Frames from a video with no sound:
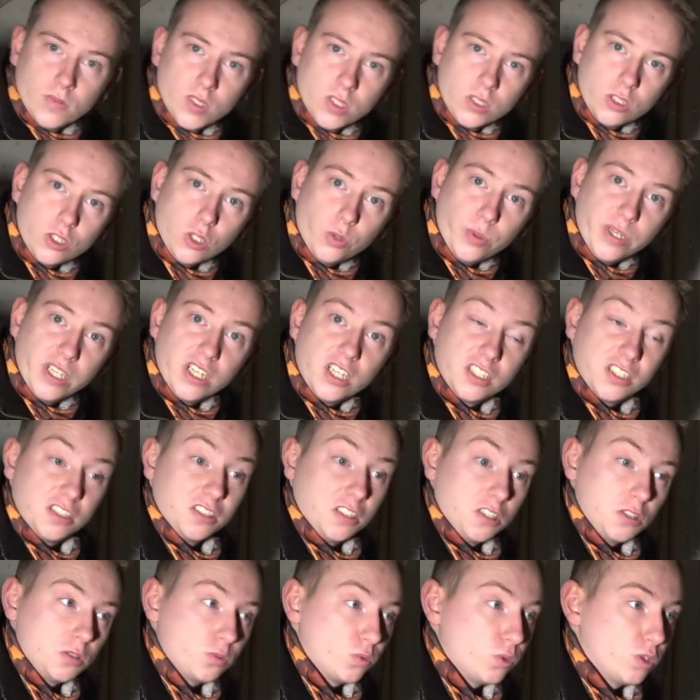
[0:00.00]
So we are in
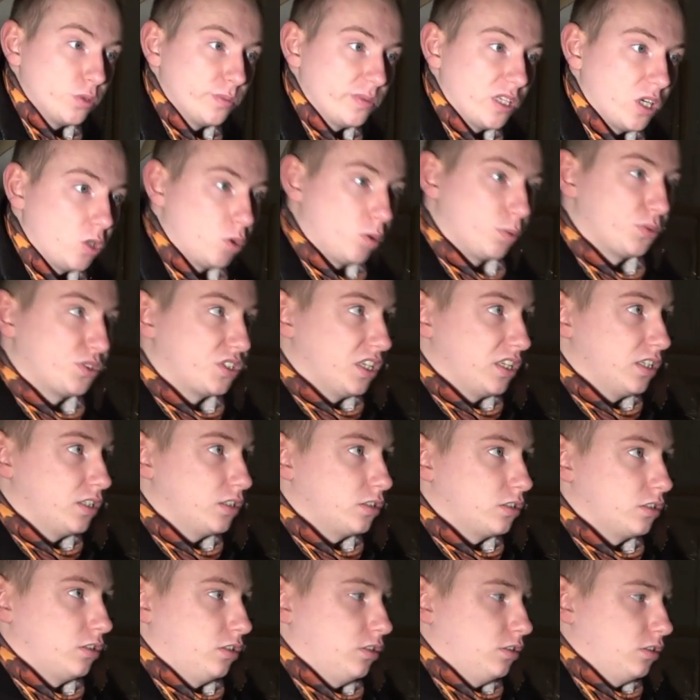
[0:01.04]
another room now
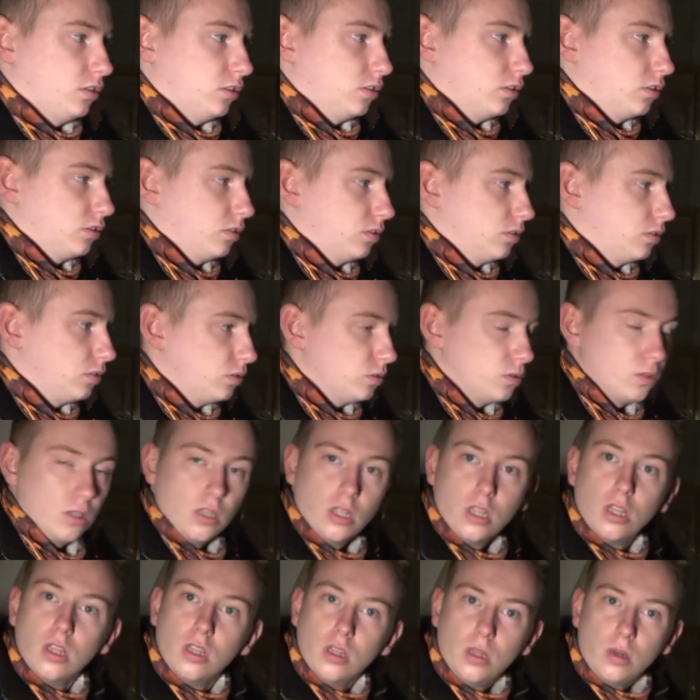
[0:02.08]
upstairs, uh,
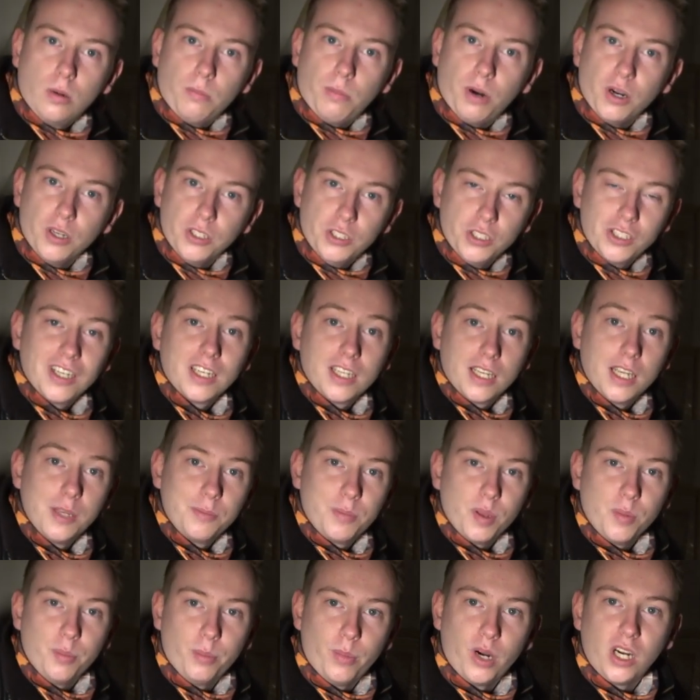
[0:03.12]
but you gotta
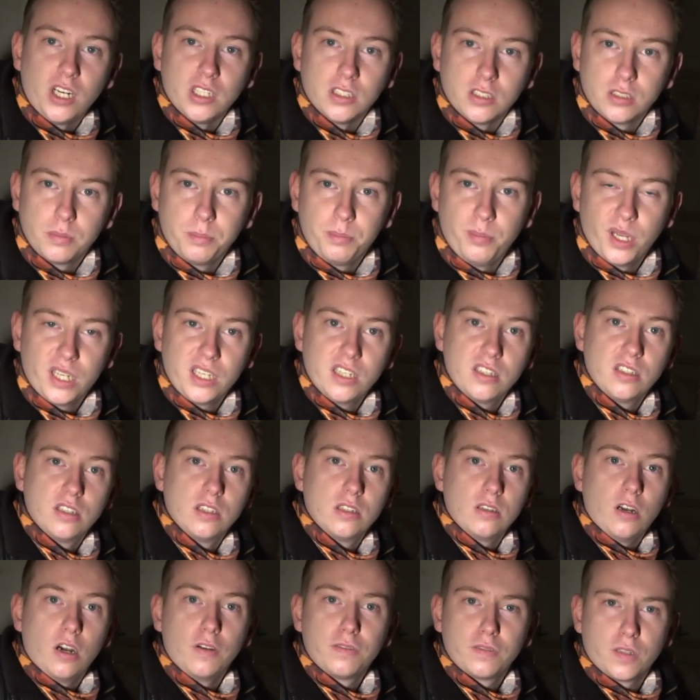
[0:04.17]
keep in mind, back
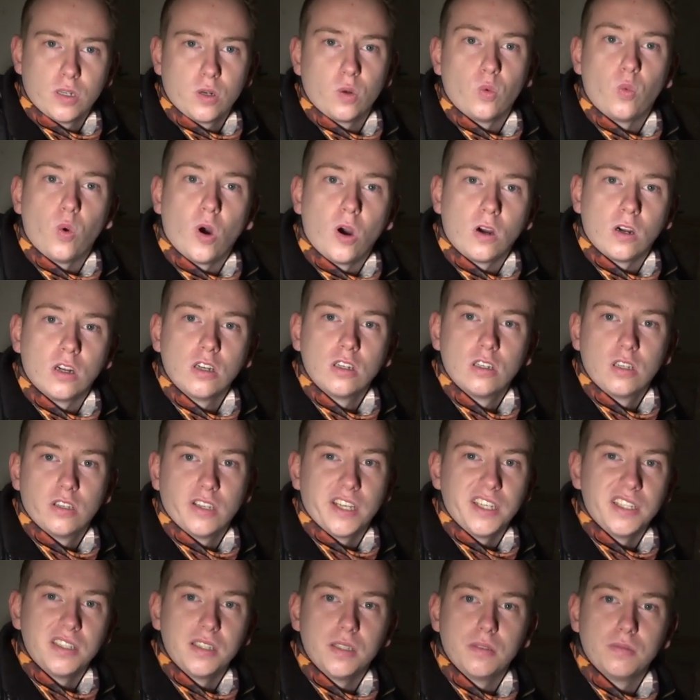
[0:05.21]
in after the war,
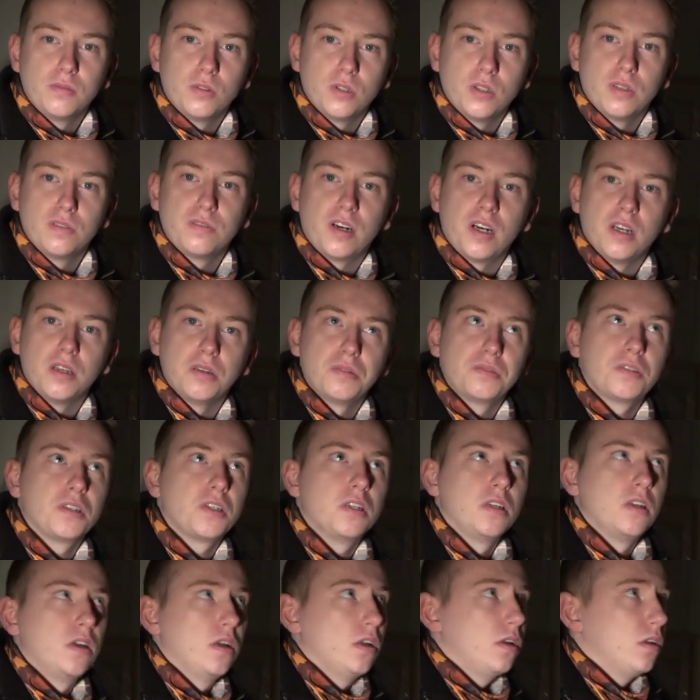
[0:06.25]
nineteen forty-five,
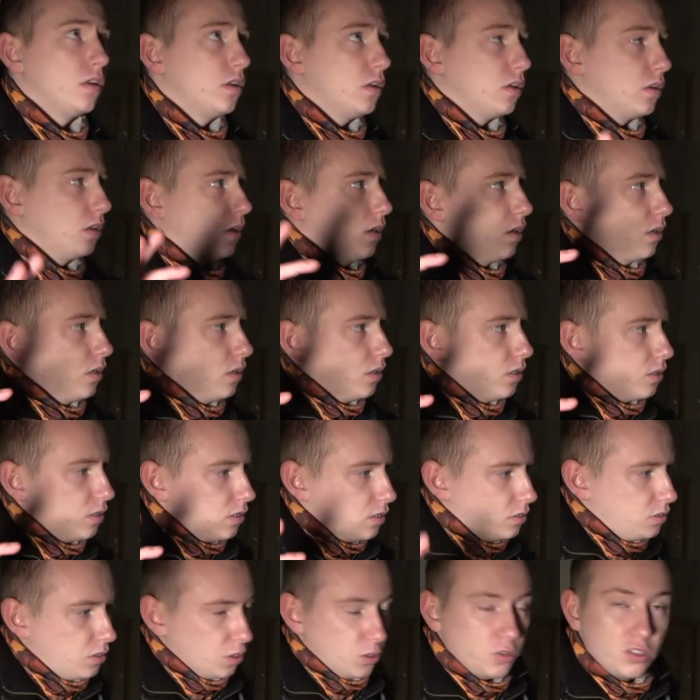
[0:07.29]

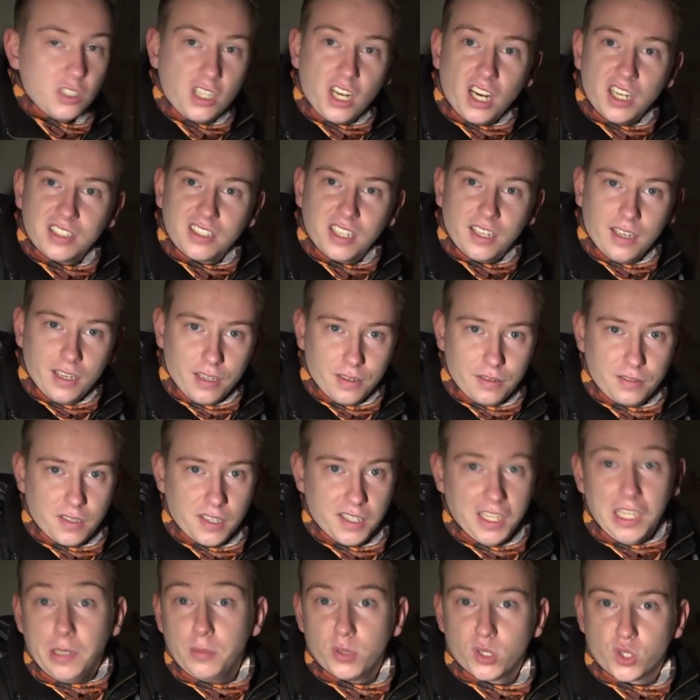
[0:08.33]
those guys that lived here,
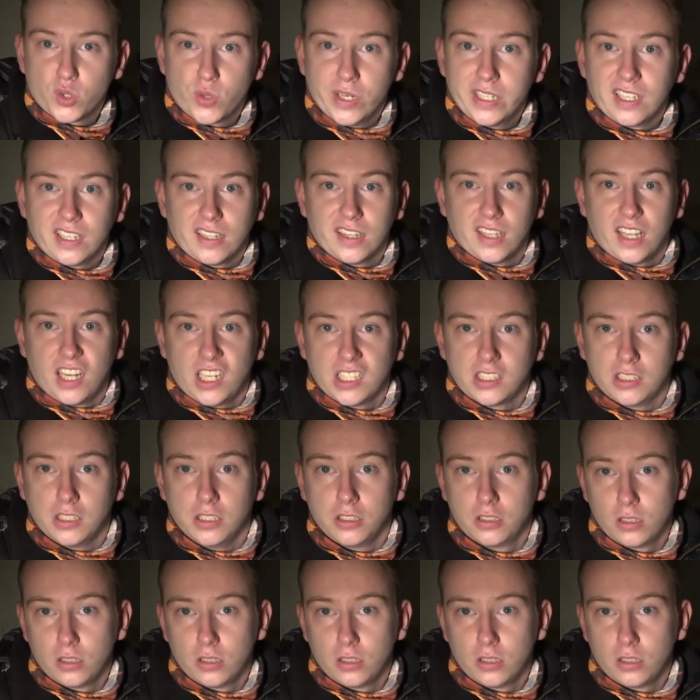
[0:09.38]
they betrayed that Nazi.